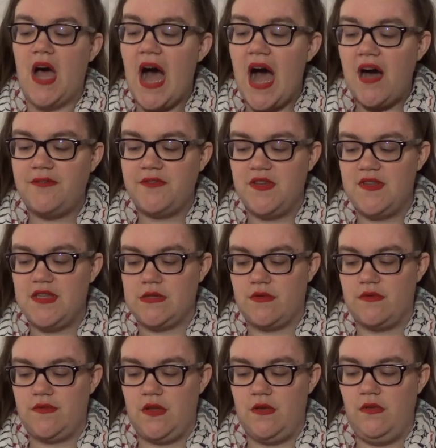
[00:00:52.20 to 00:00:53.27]
after this
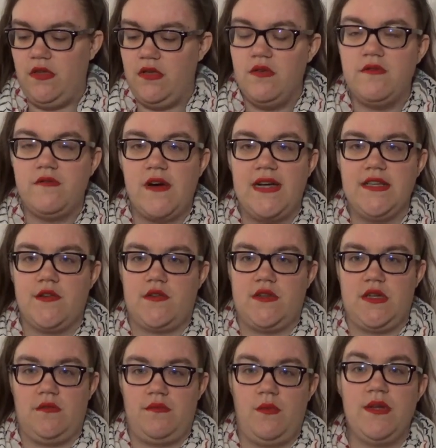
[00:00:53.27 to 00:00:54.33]
review you find
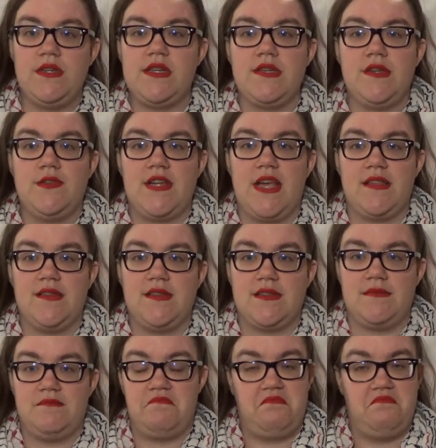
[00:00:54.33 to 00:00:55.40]
yourself wanting to check this